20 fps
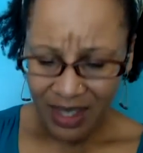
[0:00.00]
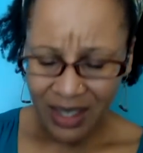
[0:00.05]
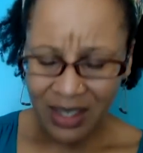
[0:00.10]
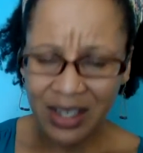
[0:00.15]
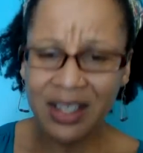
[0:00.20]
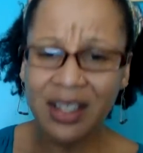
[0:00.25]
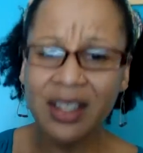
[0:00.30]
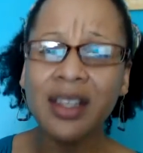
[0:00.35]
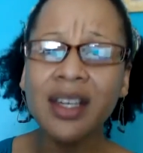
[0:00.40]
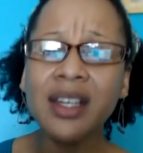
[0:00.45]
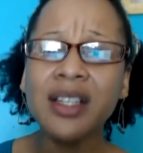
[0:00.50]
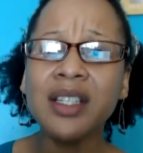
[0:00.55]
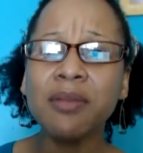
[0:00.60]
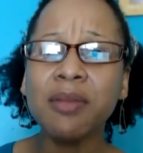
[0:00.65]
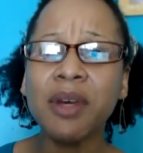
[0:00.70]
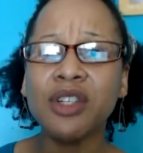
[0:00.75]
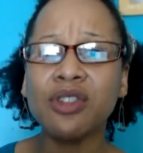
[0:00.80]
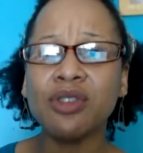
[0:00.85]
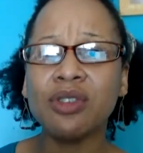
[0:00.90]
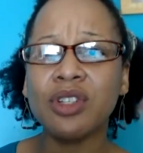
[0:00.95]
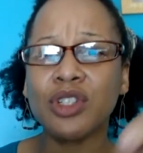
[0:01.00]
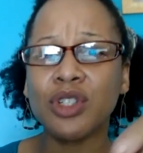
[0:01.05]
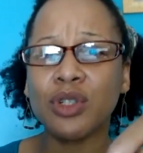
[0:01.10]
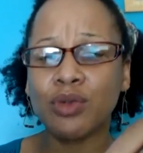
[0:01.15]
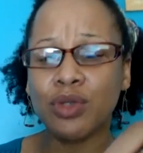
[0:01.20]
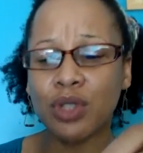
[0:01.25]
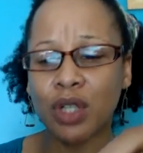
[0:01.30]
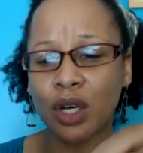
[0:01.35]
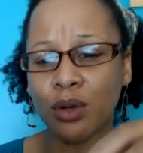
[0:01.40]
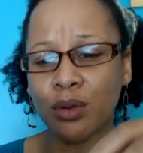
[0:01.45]
The thing to make sure that you
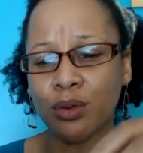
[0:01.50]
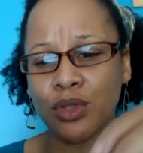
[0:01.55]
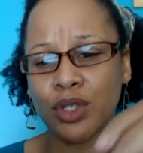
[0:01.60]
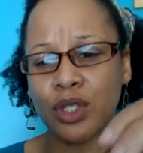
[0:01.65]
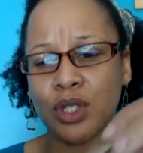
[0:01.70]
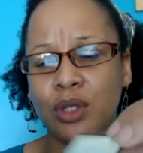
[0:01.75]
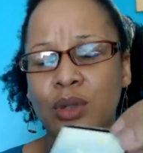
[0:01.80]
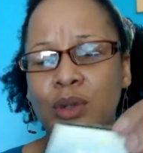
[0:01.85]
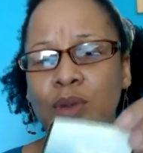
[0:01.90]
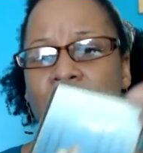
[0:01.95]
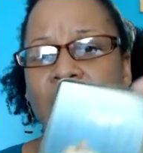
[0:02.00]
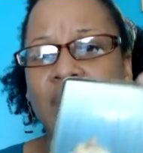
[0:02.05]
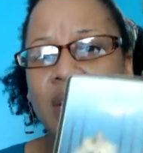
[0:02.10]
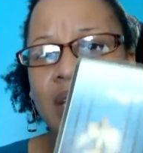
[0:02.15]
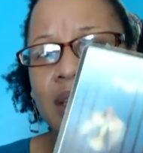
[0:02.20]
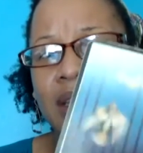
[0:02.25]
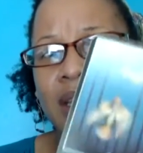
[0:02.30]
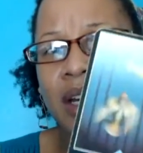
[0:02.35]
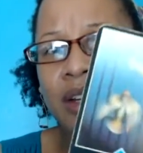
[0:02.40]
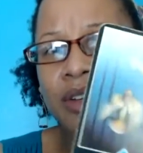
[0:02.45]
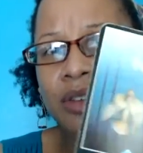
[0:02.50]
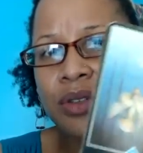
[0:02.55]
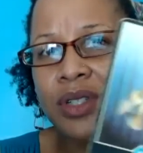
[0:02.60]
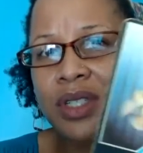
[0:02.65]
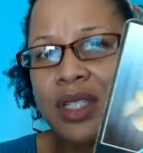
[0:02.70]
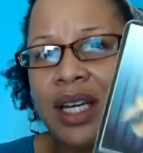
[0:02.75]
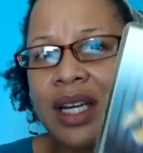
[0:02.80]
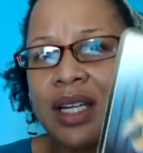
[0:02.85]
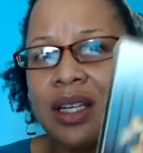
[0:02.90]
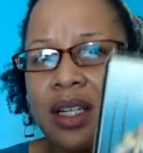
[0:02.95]
don't do, the
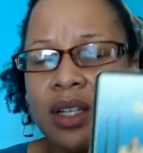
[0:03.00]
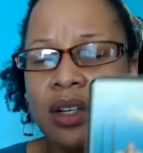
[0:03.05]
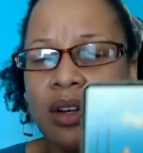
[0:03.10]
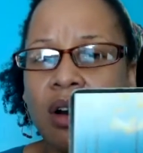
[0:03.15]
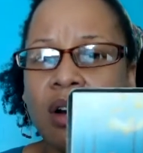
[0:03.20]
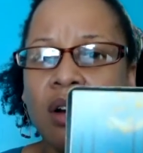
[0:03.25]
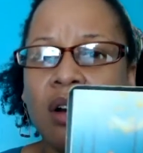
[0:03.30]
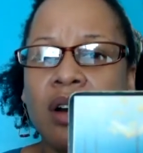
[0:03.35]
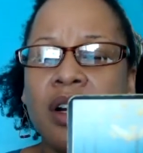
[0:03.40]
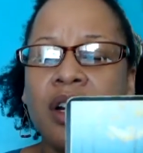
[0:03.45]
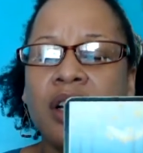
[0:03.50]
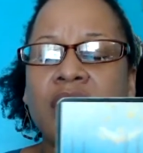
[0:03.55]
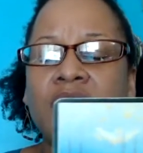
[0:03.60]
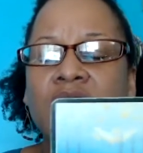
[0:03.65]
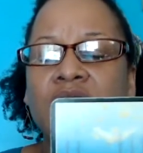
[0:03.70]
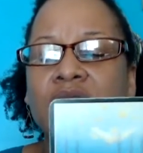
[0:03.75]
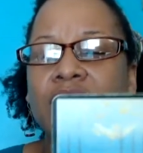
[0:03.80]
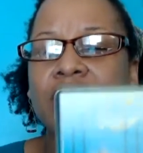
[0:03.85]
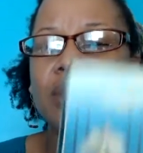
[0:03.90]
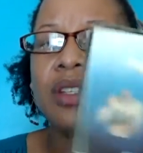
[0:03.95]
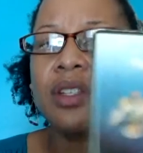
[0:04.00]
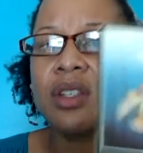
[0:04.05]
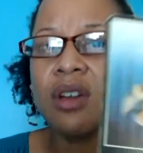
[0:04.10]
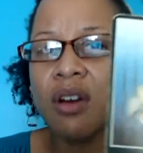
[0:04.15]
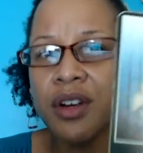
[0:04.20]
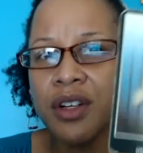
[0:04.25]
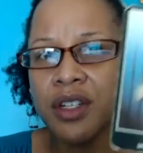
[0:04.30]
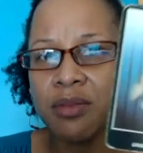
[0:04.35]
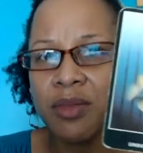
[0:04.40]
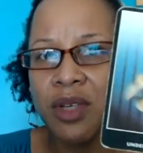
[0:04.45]
understanding card. So this
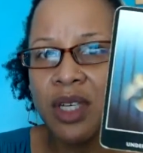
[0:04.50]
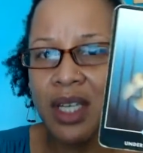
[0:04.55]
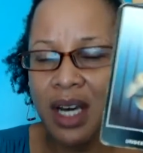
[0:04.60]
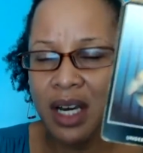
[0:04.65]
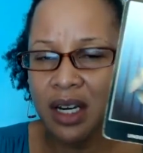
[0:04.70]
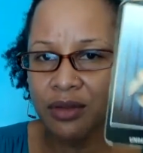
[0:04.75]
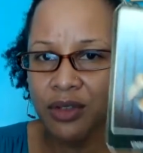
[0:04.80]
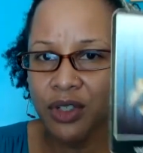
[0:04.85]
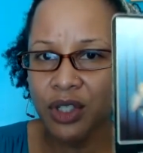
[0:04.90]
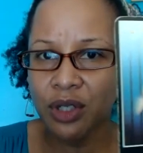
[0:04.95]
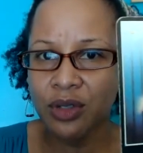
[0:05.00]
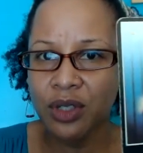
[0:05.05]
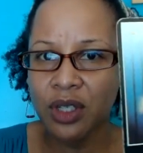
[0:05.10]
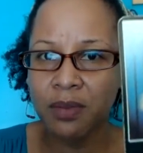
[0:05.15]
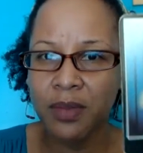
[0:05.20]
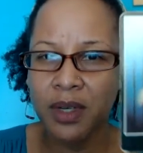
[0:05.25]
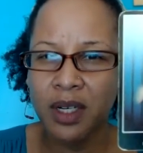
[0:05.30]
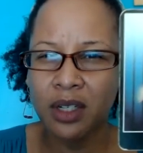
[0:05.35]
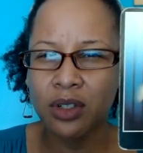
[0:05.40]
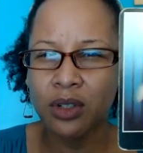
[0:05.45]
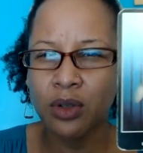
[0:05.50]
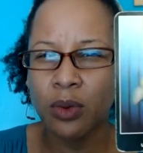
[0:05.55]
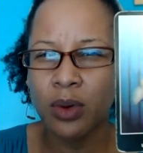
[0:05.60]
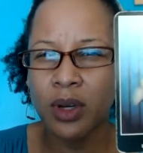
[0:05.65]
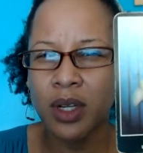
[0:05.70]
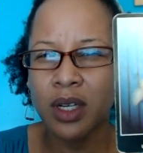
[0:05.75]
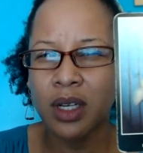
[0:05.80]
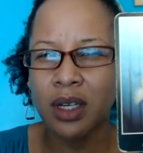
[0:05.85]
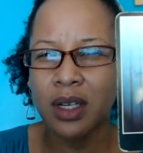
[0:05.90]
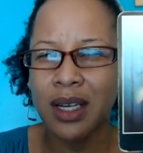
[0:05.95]
card to me kind of shows up
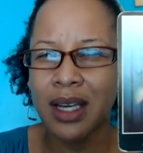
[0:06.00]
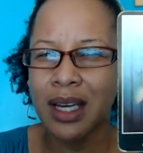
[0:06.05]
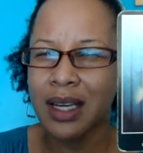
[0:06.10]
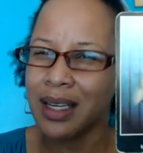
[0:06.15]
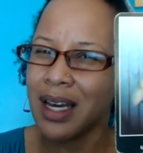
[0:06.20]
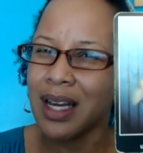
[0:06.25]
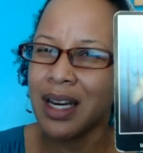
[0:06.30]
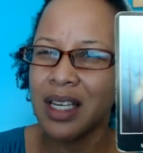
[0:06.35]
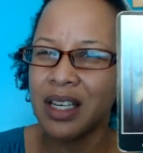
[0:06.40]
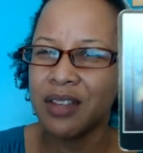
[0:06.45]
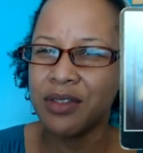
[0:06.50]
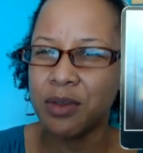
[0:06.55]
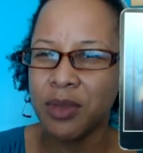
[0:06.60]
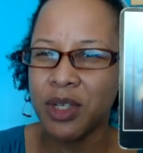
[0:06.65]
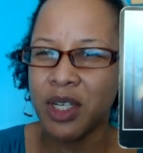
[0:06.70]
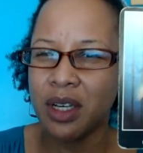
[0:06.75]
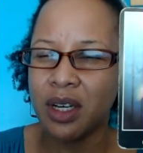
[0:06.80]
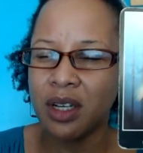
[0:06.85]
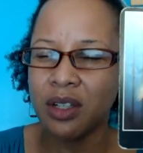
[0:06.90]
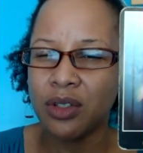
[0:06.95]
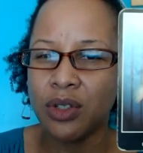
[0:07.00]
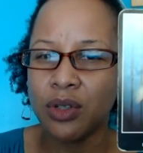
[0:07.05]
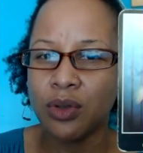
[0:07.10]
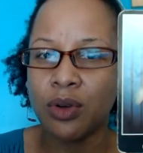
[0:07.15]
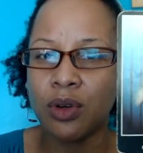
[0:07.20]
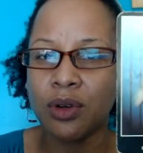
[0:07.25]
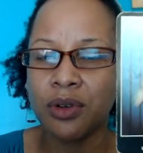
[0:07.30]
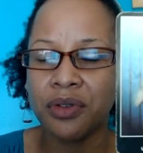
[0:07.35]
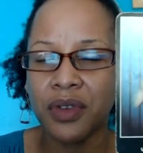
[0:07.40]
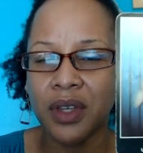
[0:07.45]
it kind of gives me a
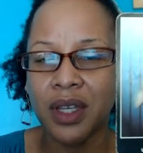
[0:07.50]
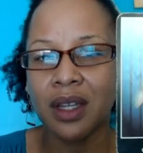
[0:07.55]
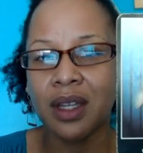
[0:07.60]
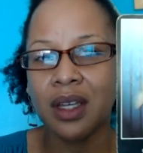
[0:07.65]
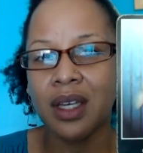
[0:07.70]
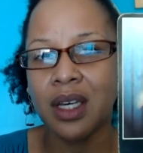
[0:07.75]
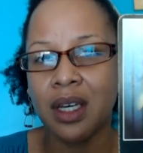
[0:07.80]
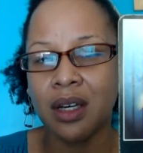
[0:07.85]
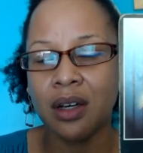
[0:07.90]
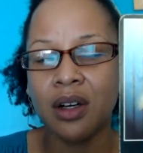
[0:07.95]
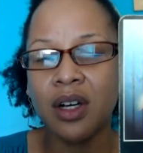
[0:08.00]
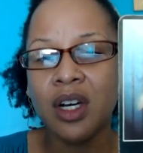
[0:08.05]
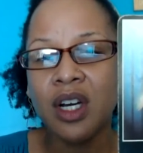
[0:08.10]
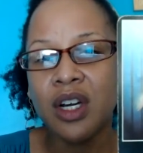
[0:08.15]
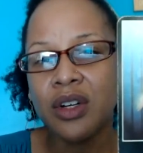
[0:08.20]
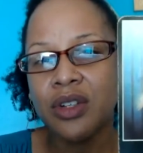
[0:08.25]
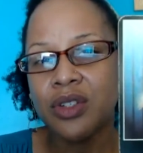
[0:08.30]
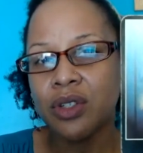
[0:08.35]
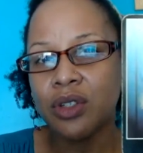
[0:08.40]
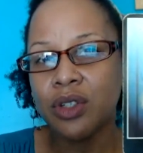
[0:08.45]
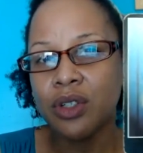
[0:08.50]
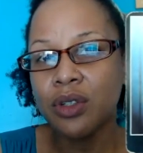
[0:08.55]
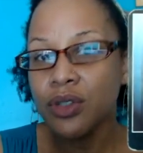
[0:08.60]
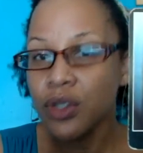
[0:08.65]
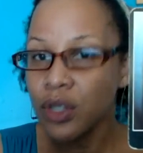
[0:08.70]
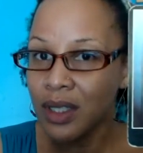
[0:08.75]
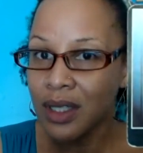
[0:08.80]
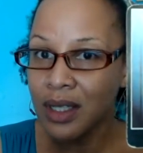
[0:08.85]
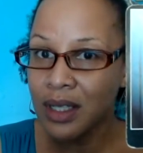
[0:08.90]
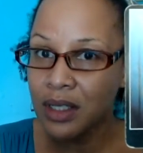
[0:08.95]
dual feeling here. So
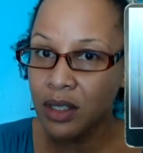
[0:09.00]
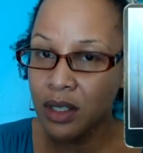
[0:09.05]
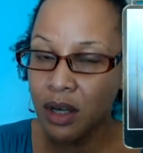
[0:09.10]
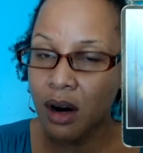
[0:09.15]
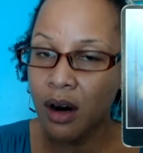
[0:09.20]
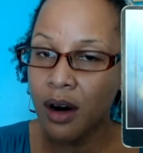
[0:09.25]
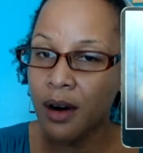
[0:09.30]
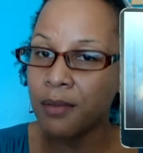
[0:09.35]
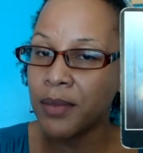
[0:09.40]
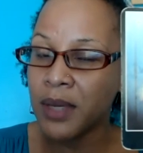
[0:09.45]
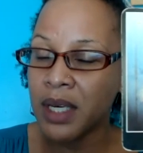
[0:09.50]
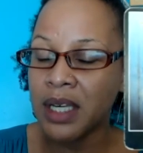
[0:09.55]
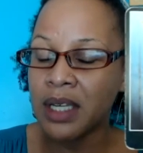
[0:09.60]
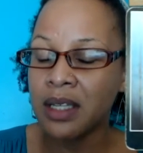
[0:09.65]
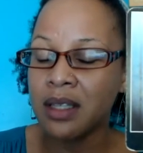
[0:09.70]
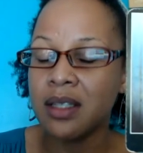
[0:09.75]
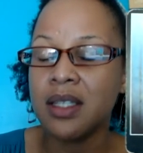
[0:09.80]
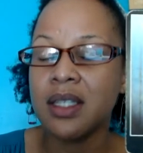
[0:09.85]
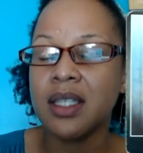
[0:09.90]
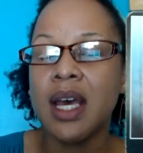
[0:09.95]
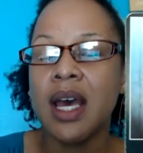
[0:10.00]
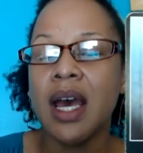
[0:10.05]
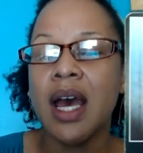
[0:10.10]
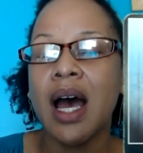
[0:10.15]
usually this card means